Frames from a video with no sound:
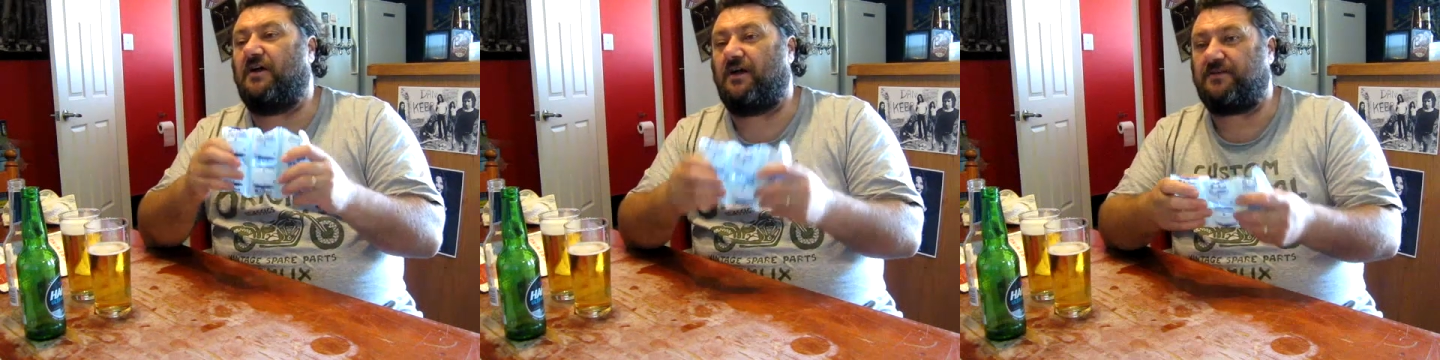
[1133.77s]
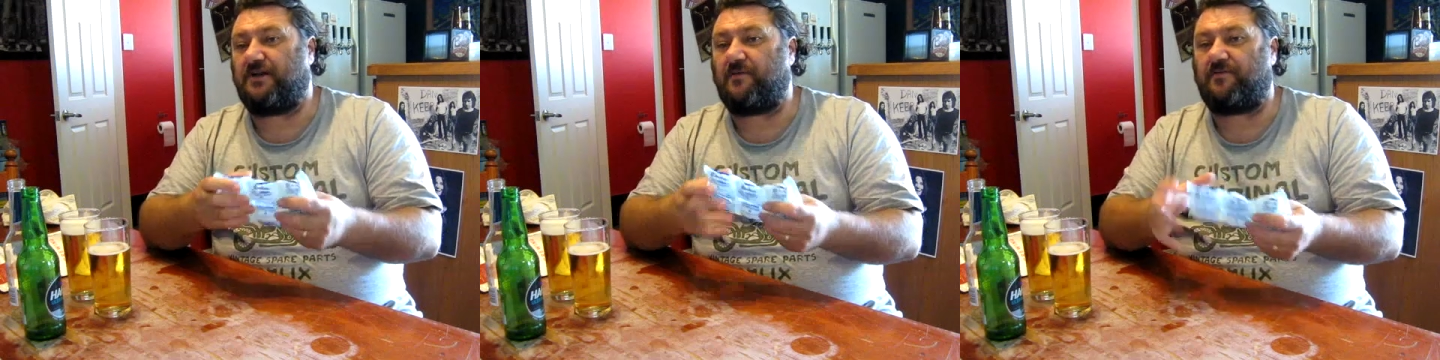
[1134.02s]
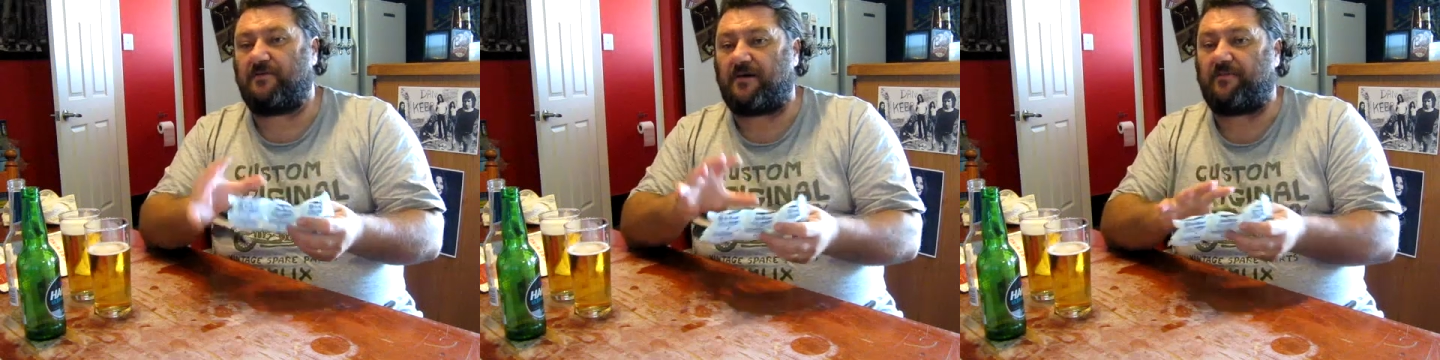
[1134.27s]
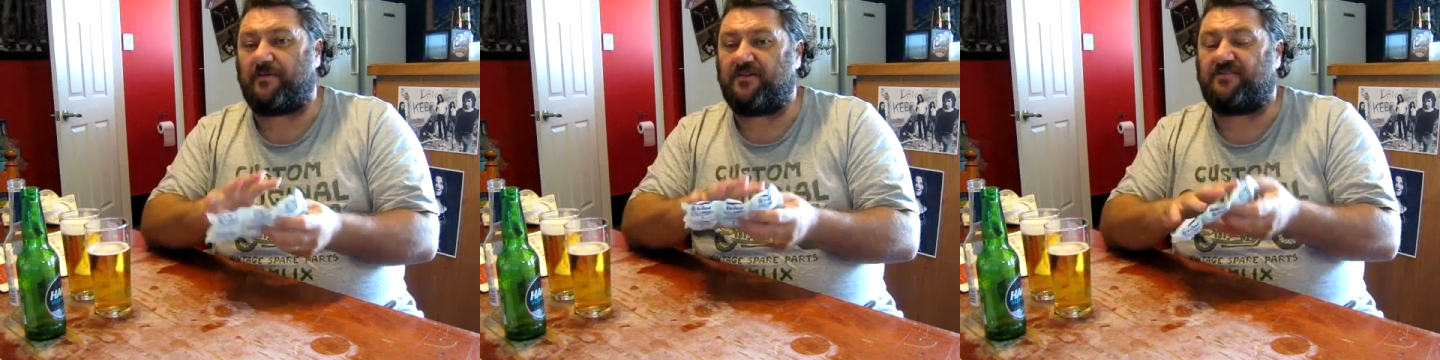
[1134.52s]
and you open them
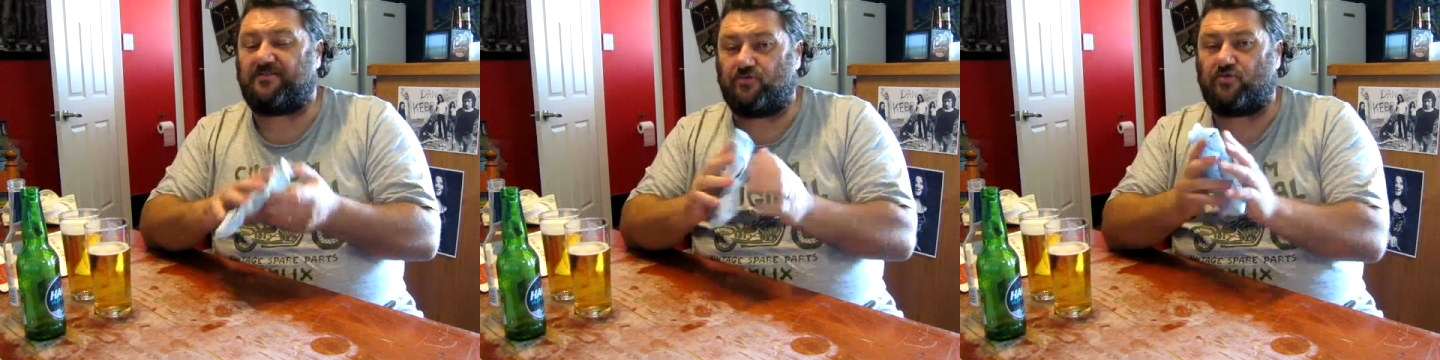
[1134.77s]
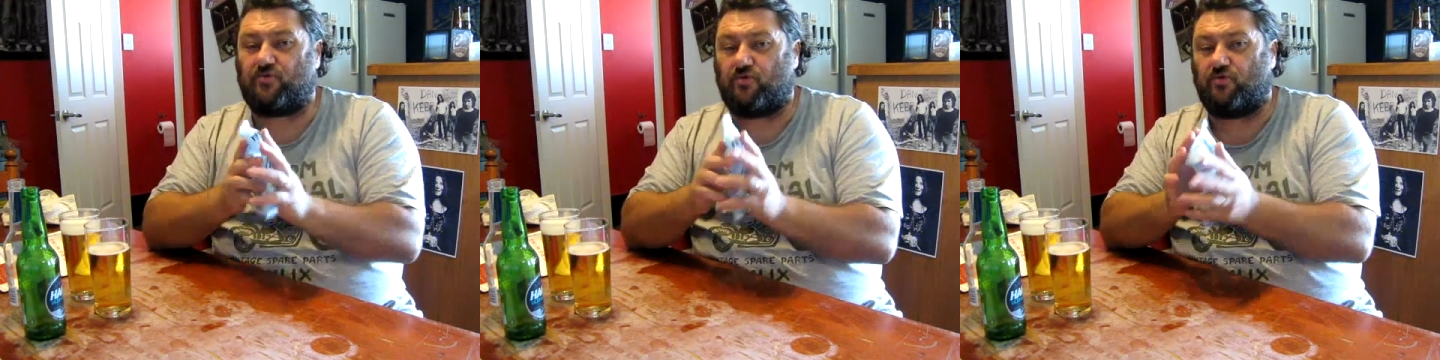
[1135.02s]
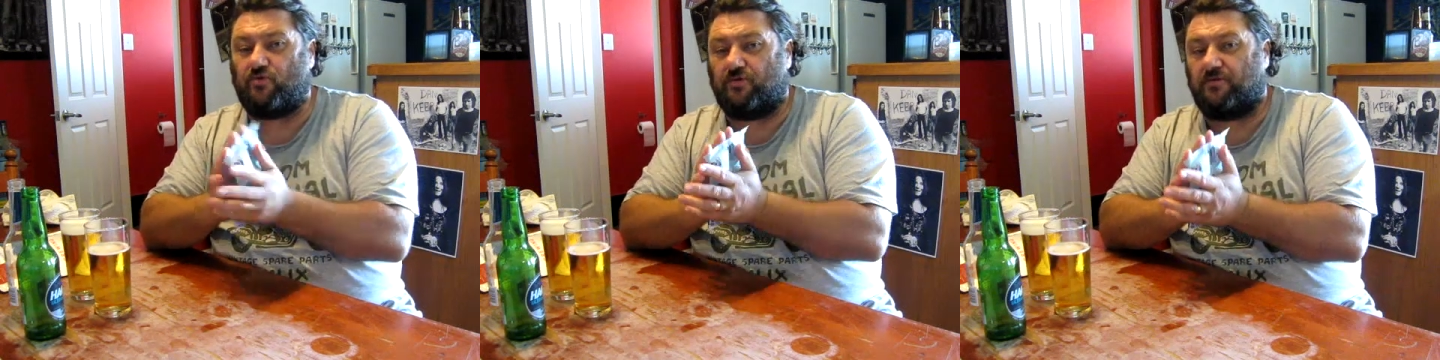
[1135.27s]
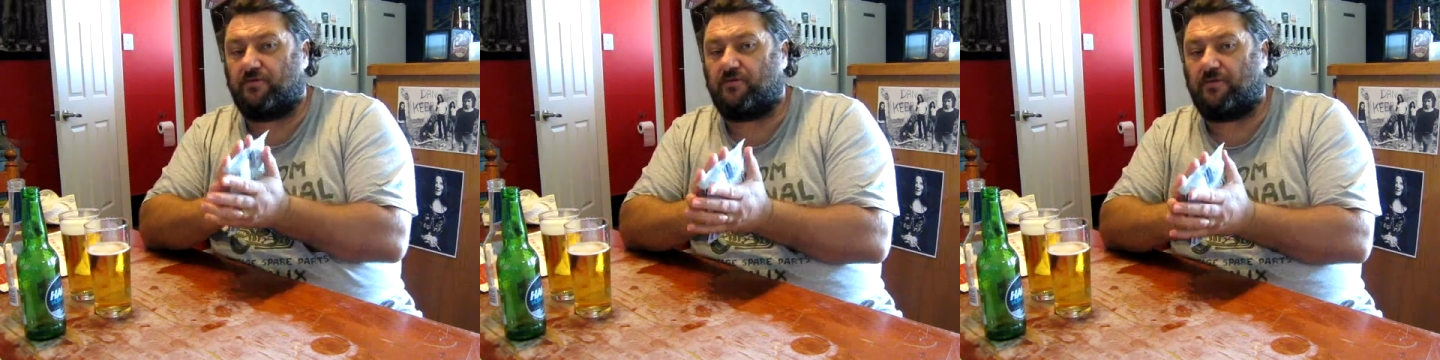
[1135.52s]
up, and it's still
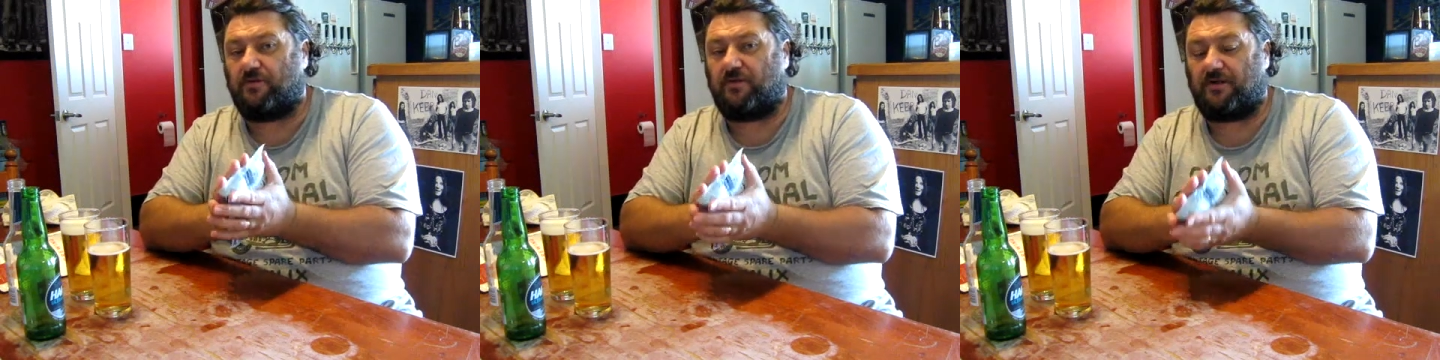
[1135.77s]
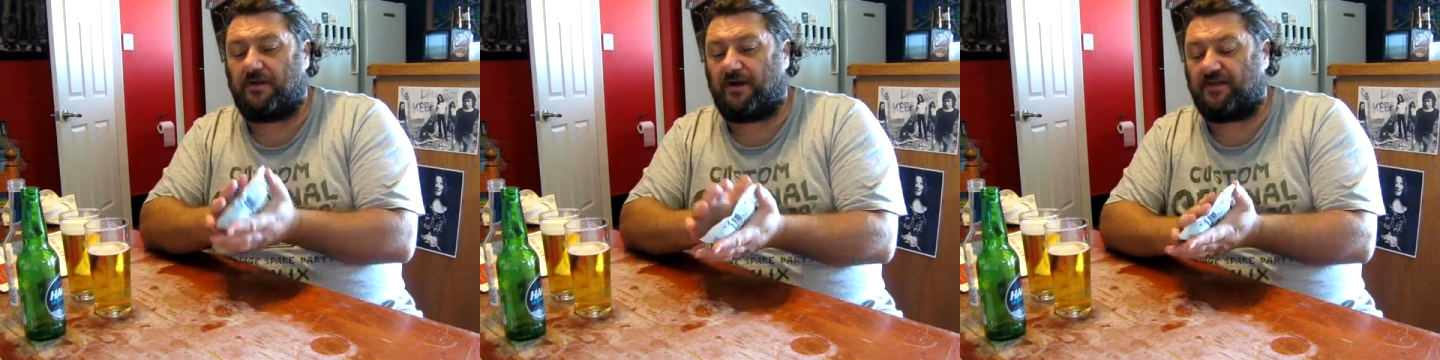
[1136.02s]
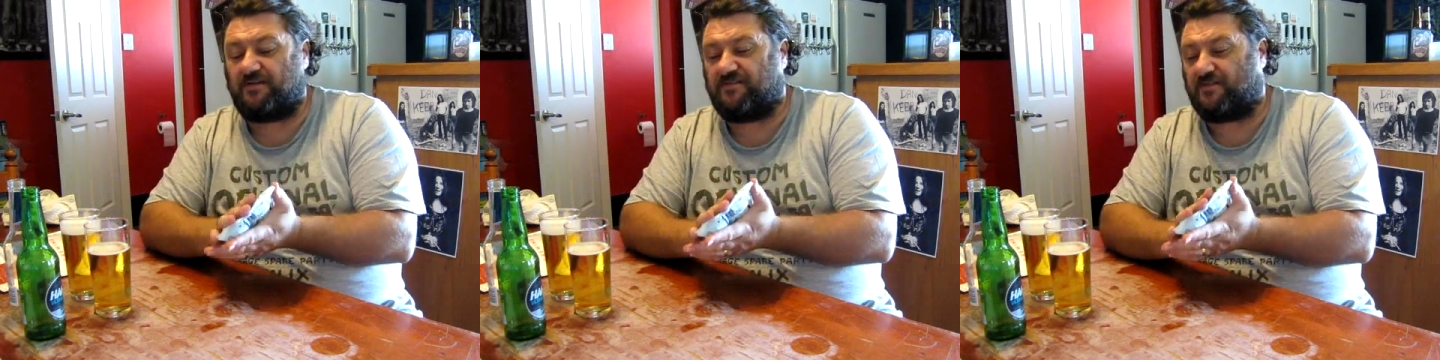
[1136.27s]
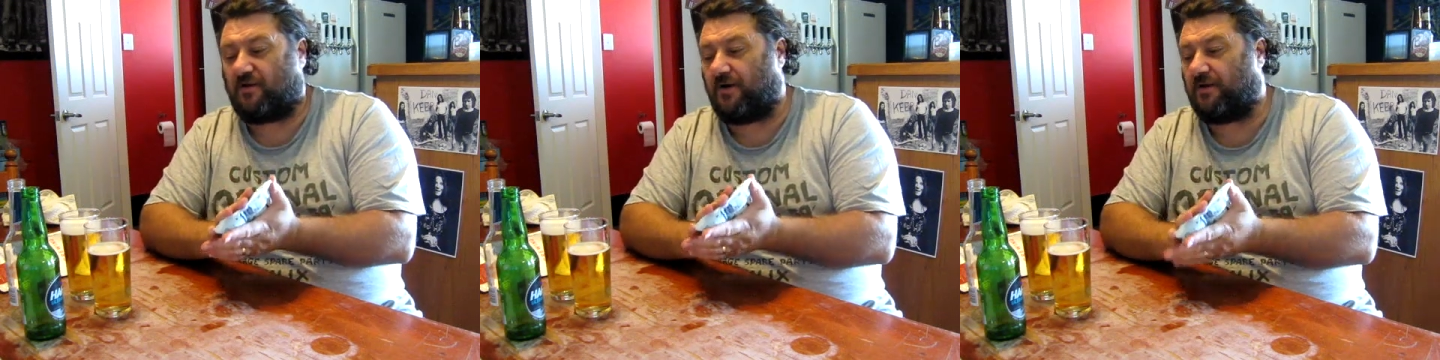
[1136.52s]
cool, you know,
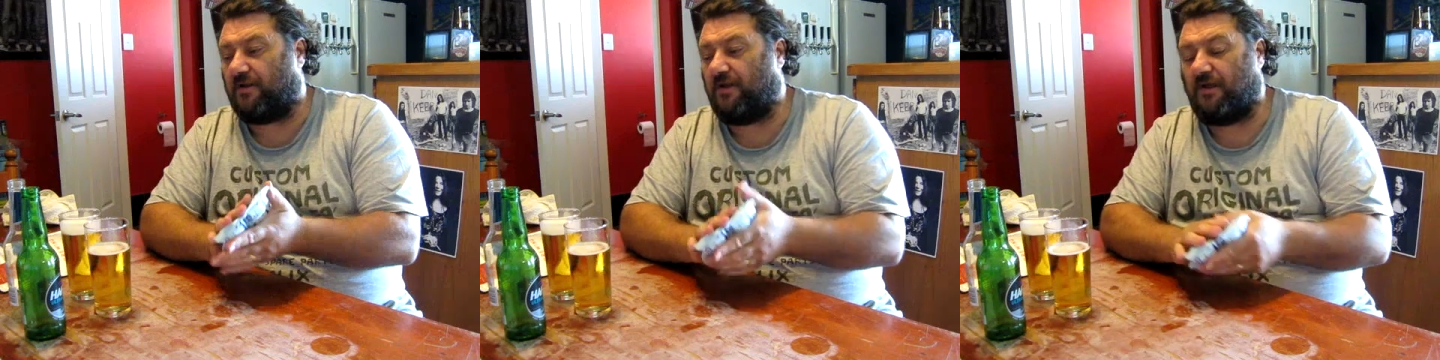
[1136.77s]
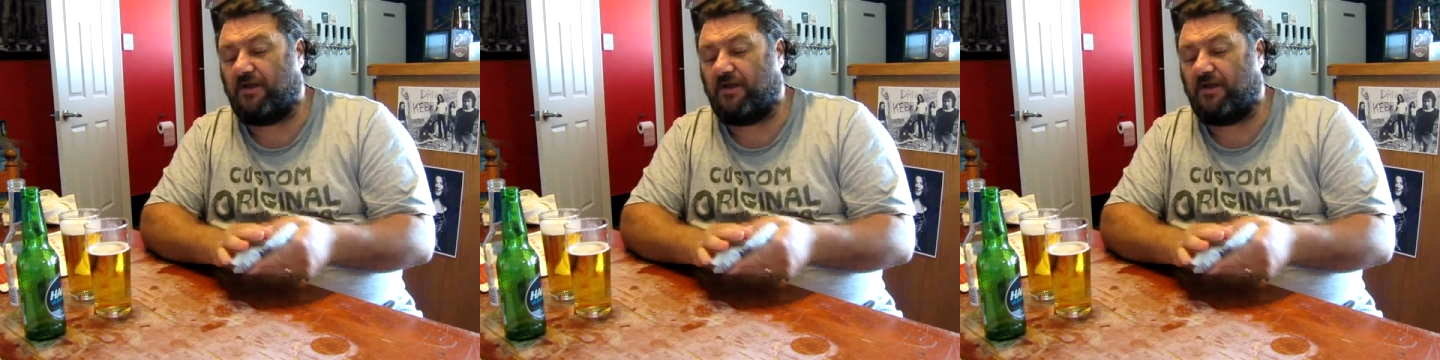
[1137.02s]
inside.